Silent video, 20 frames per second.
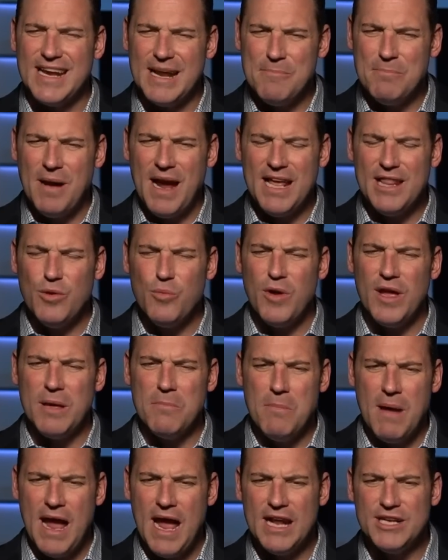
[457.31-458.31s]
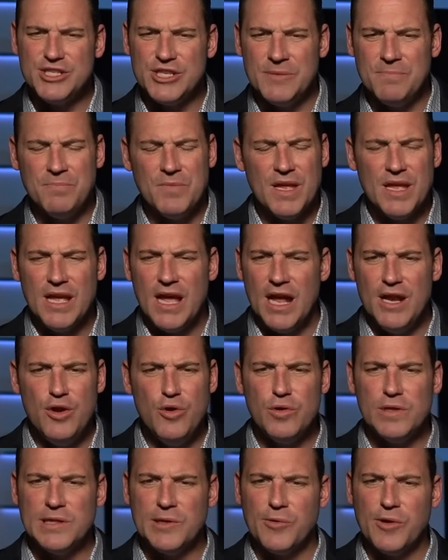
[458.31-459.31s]
And by the way, imagine a
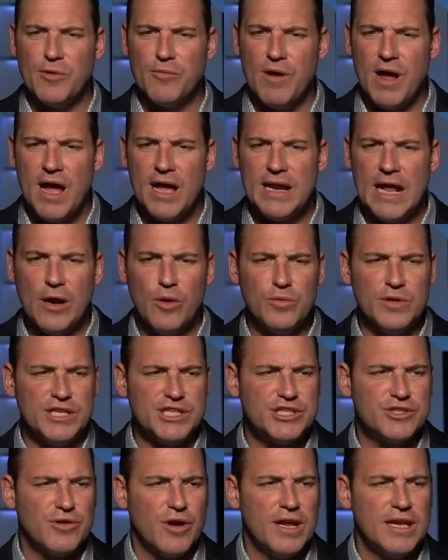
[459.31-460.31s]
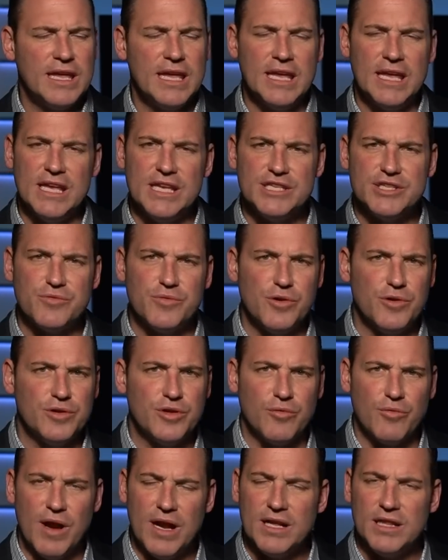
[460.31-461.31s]
nuclear Iran not only striking Israel
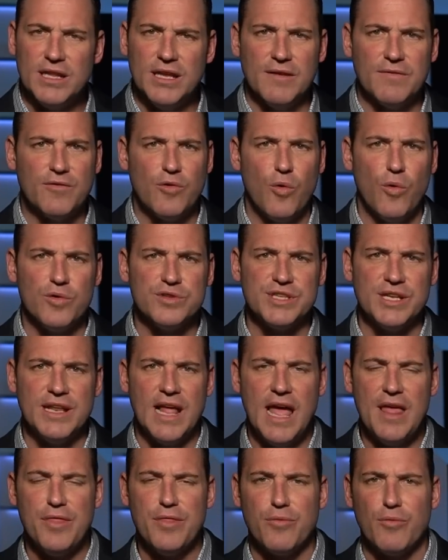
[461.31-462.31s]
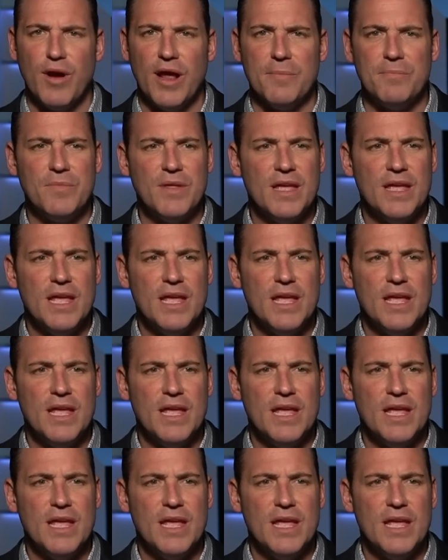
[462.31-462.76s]
directly, of course, in that threat,